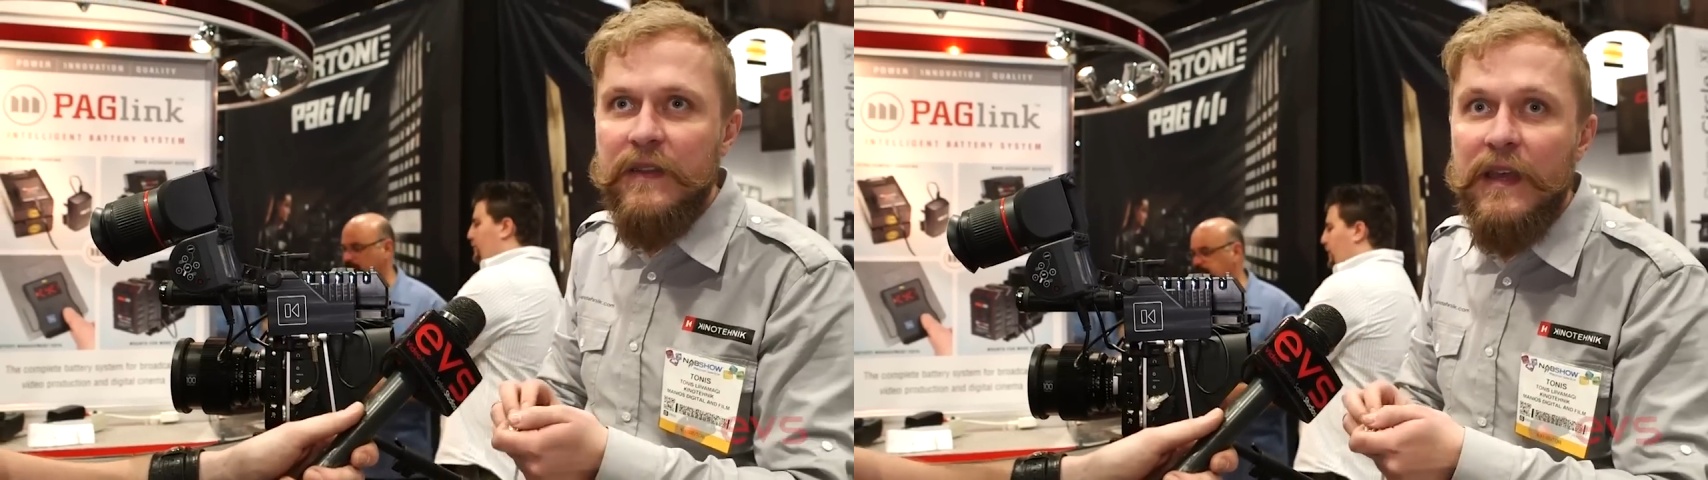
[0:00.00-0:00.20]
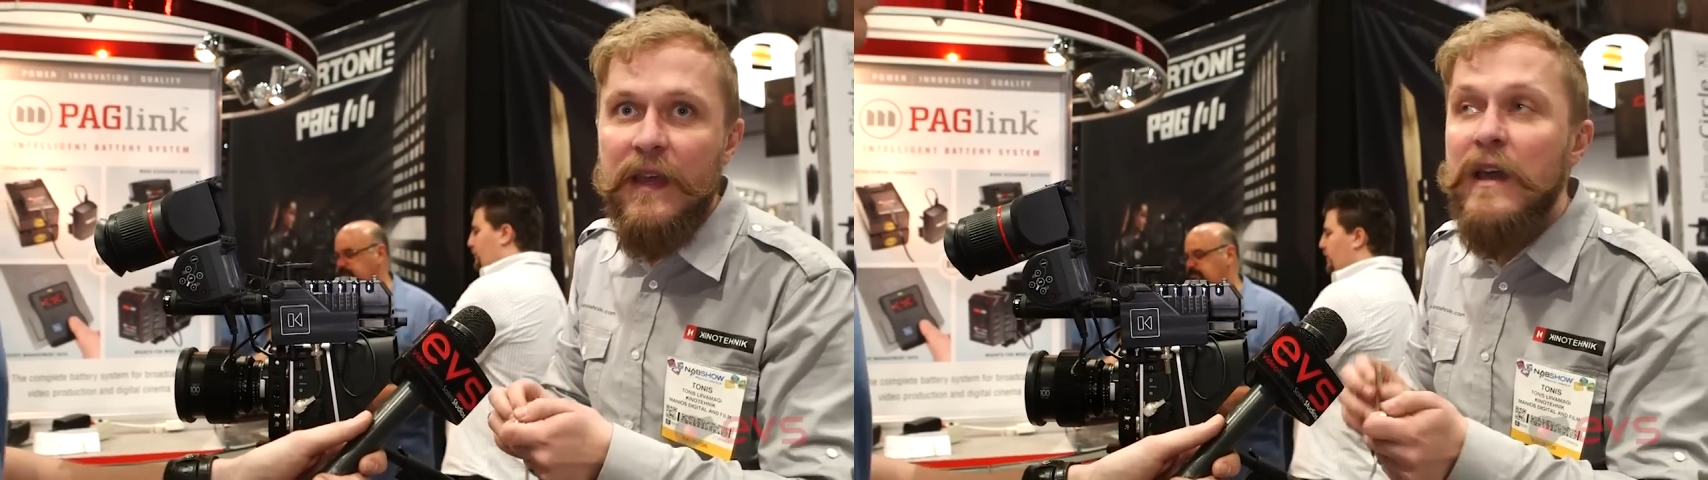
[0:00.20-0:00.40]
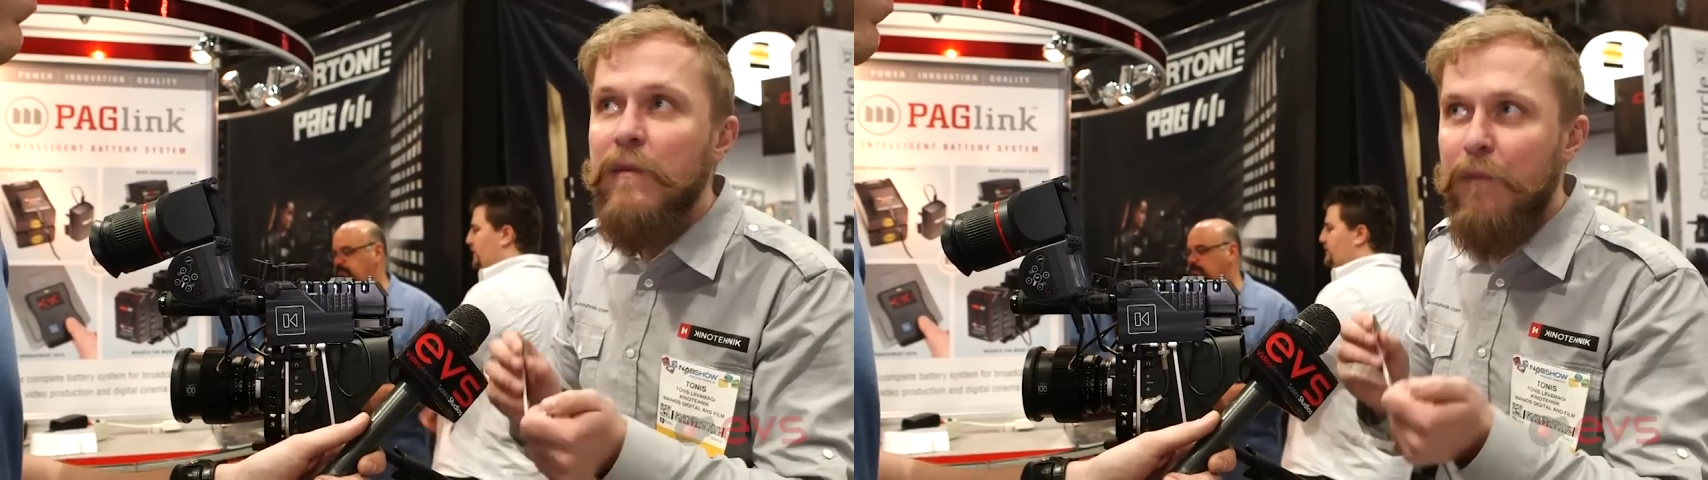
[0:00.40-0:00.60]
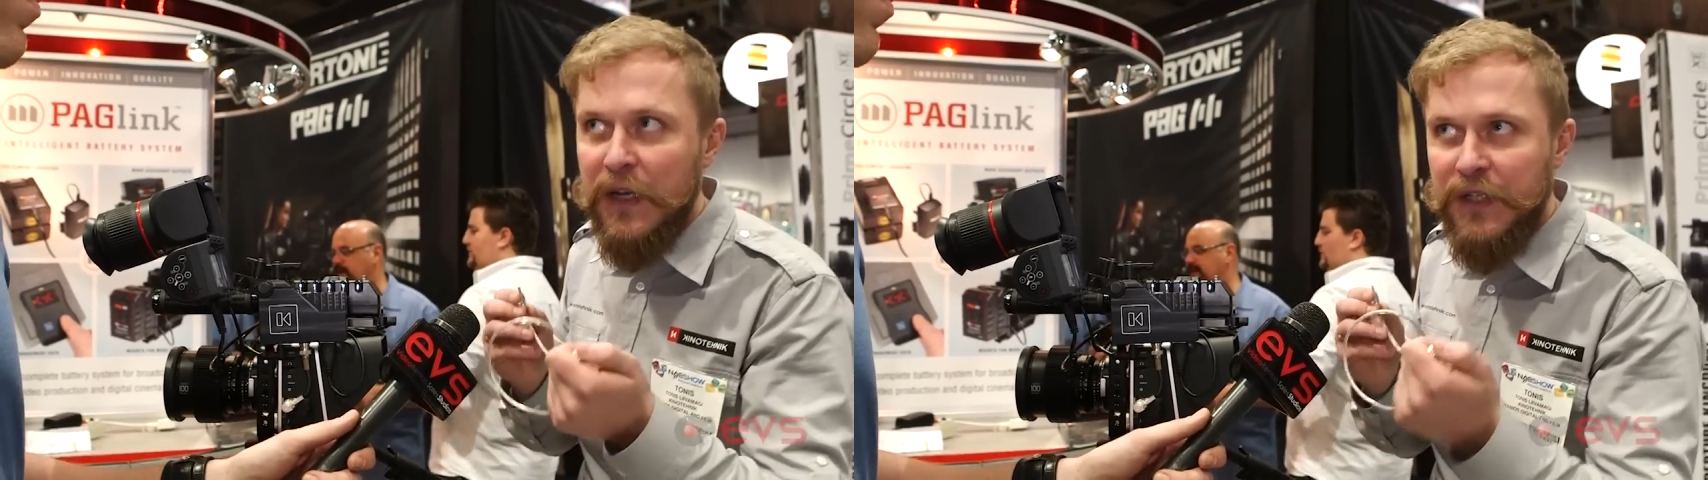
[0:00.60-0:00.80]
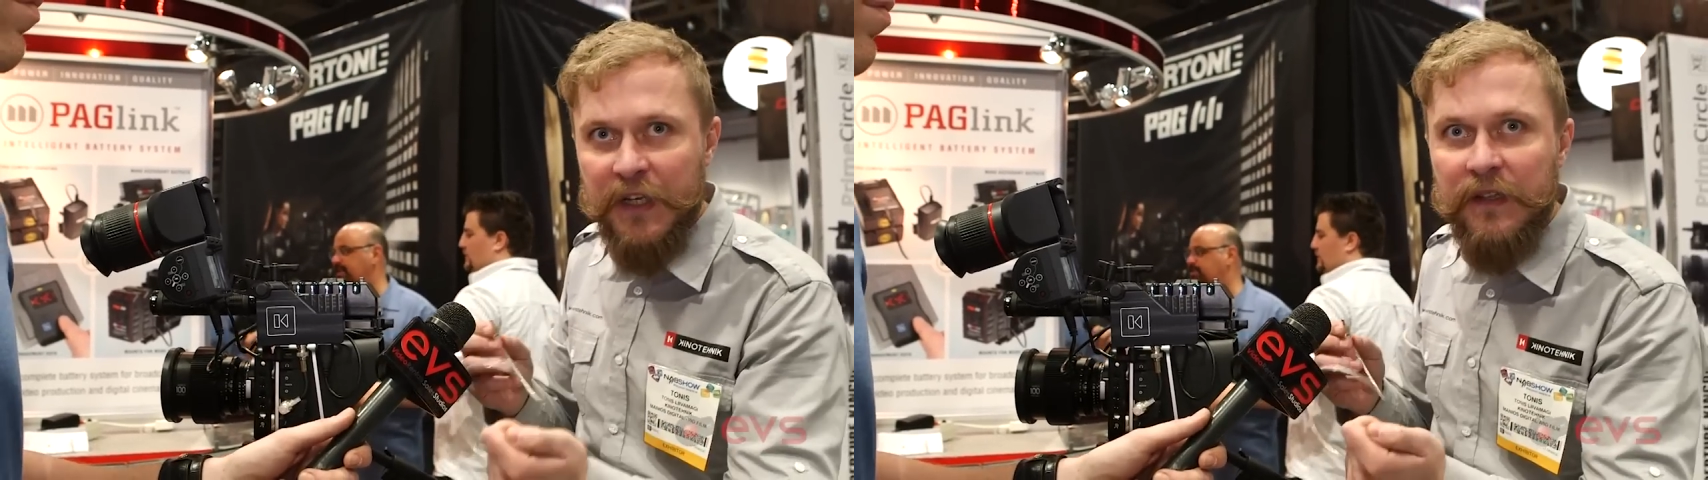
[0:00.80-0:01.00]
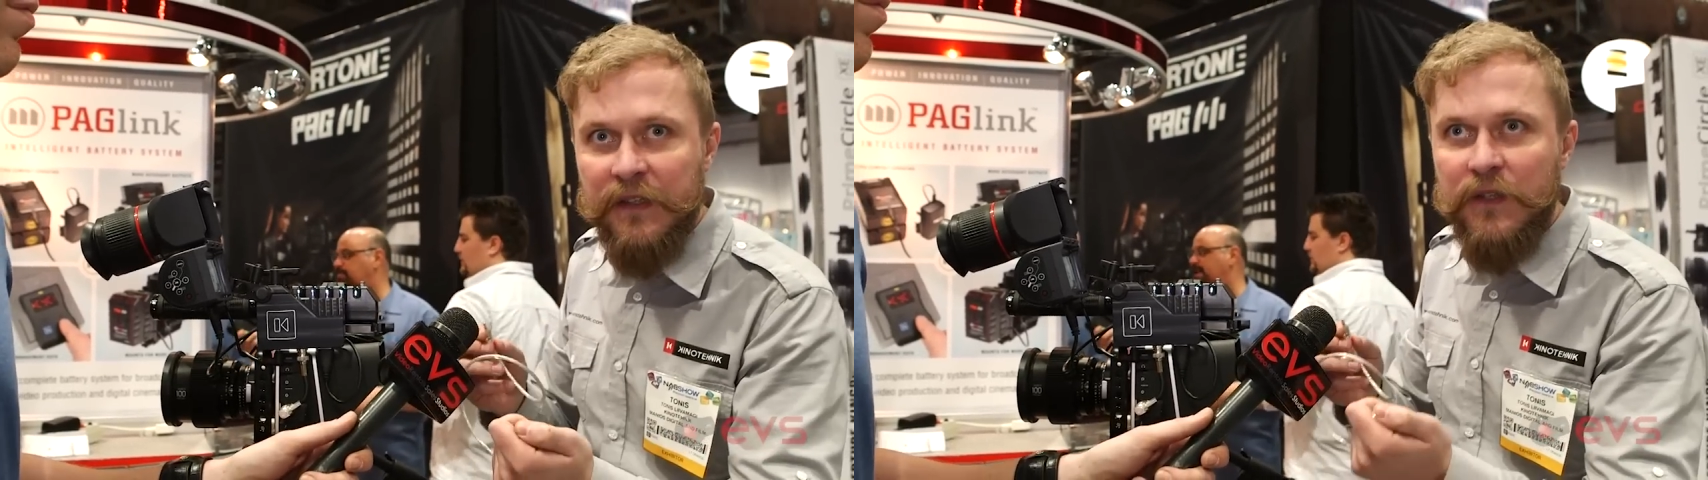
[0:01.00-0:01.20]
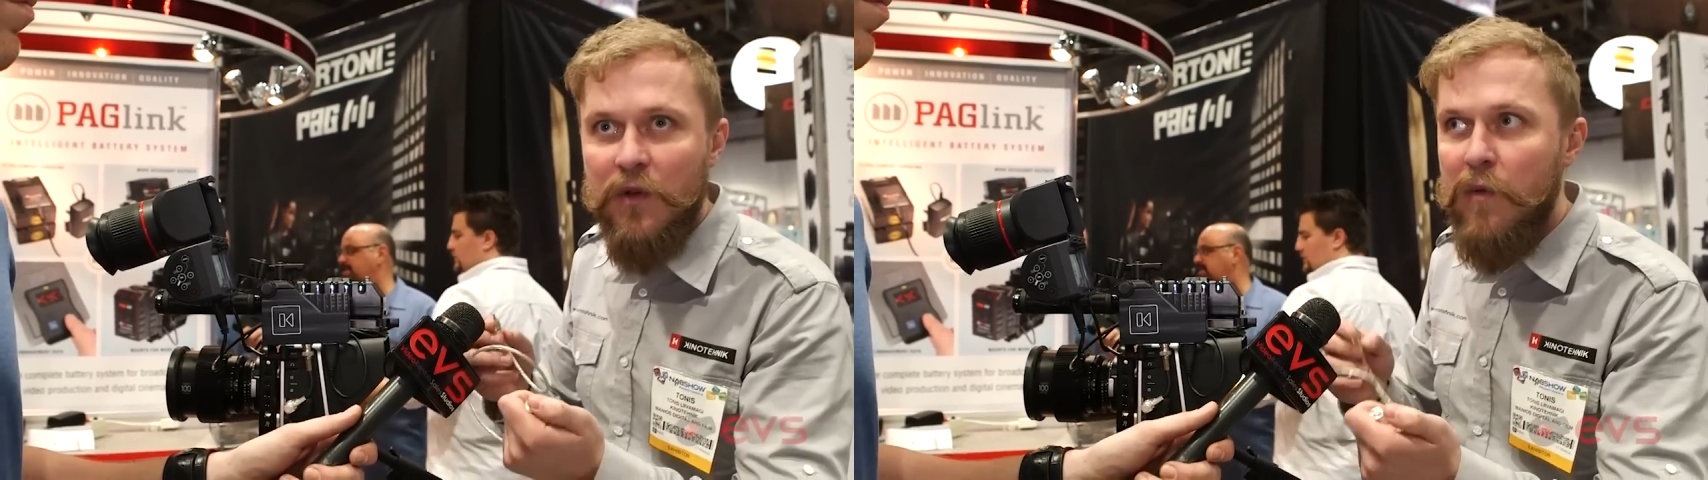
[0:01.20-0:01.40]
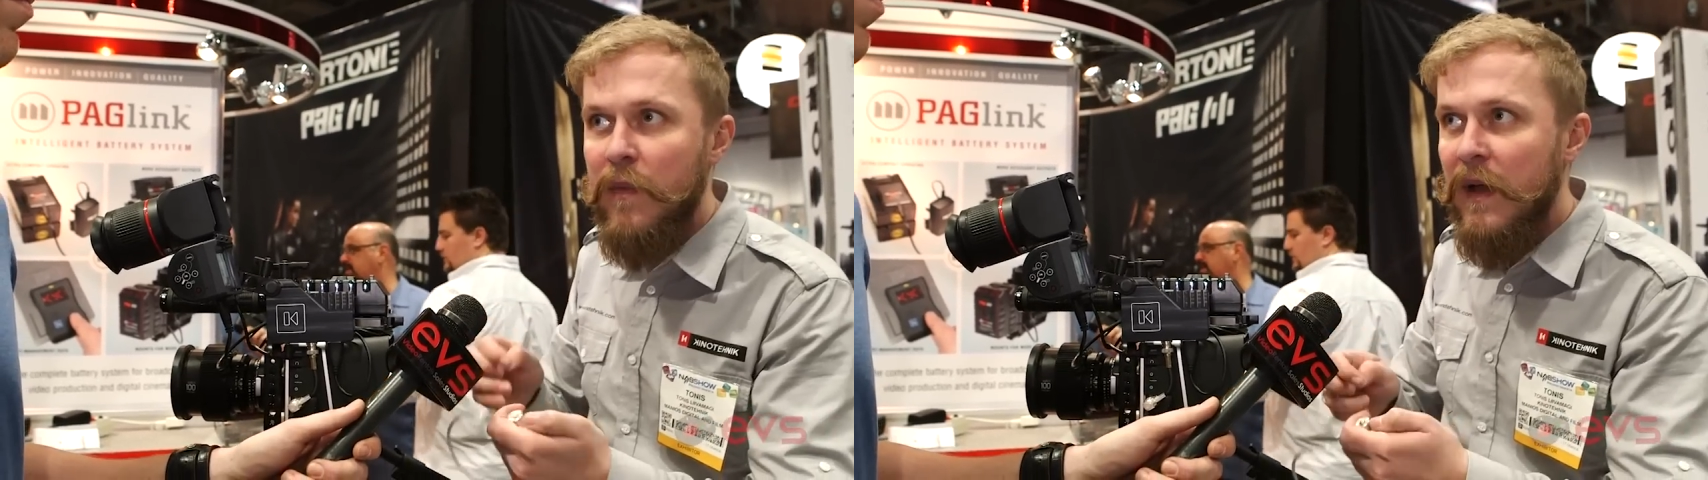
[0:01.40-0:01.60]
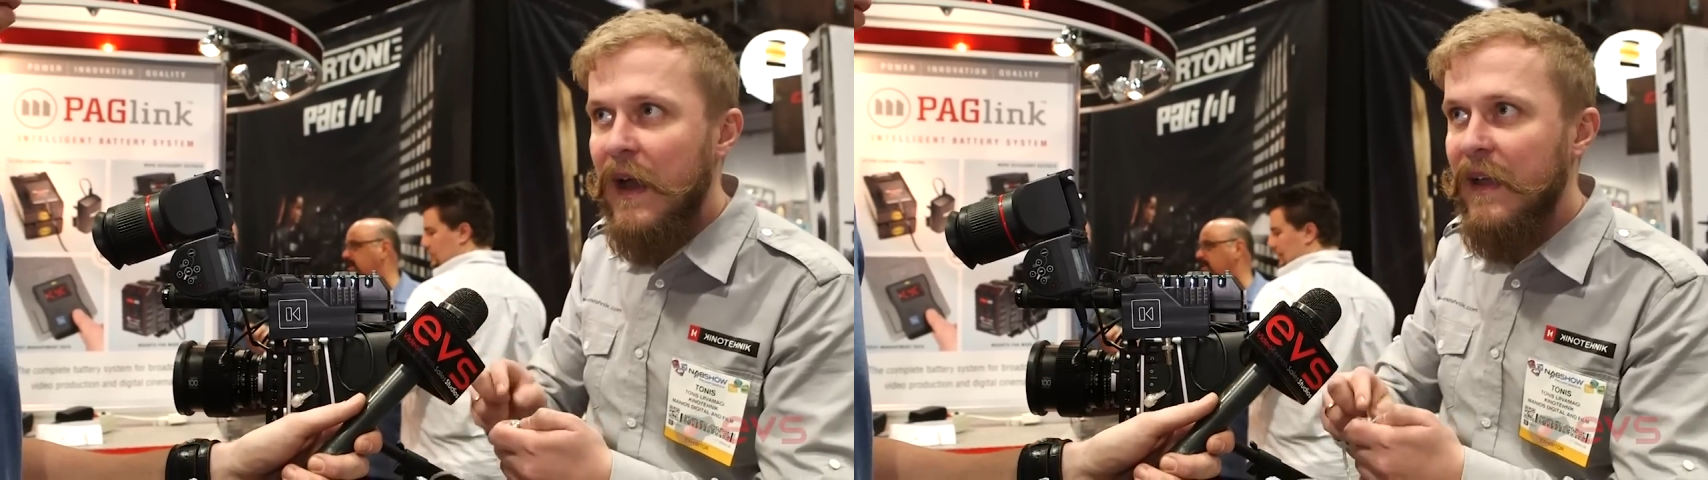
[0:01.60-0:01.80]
the punch in zoom,